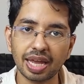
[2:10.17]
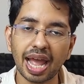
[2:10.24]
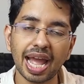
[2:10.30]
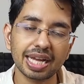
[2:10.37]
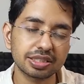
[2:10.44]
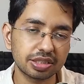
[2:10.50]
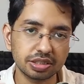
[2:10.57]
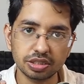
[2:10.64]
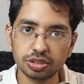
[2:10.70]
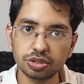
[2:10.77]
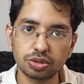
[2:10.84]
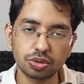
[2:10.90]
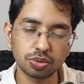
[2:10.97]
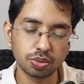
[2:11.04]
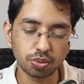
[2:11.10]
access
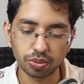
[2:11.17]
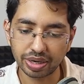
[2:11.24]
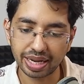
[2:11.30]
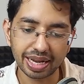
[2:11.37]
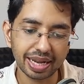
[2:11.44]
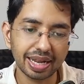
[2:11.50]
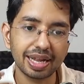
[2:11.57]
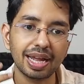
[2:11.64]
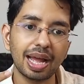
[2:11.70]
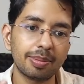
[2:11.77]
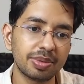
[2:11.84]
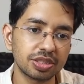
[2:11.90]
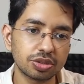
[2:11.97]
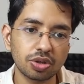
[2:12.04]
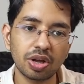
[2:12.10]
to
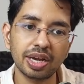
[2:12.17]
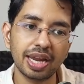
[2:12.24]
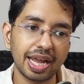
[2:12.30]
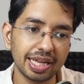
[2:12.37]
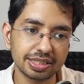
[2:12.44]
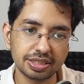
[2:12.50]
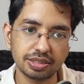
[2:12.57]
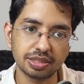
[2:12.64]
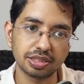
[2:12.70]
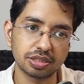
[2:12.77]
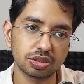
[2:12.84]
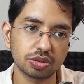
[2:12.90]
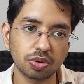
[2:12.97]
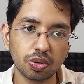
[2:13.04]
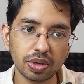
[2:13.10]
Amazon
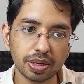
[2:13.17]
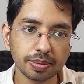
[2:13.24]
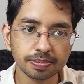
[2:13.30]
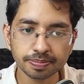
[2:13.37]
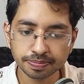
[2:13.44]
SES. Okay,